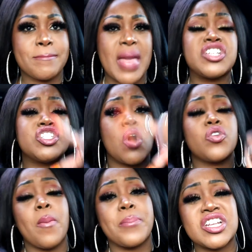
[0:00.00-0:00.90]
I should tell
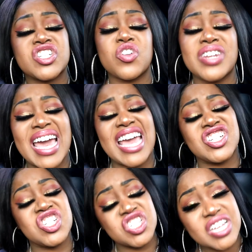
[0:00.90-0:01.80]
your bitch that your nigga
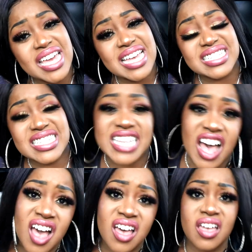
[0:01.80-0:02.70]
ain't shit.
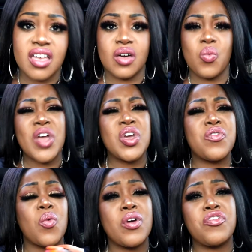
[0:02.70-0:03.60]
Why are you
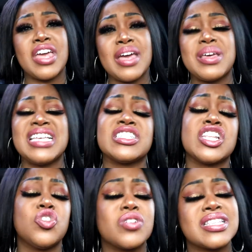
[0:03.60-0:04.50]
even with him? He
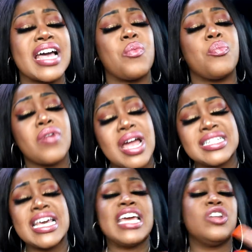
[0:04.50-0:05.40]
looks like
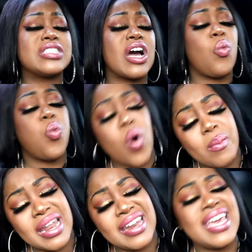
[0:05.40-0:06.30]
bread. He looks like a
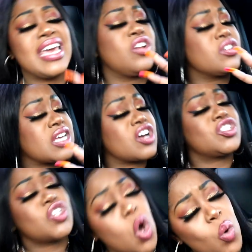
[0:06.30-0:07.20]
watermelon. He looks like a
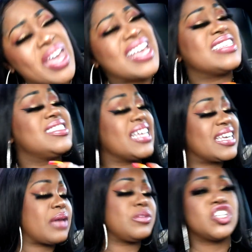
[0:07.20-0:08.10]
toe. His dick
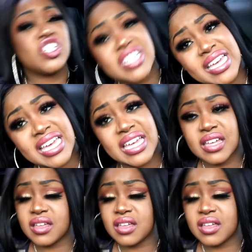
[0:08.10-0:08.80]
game is shit.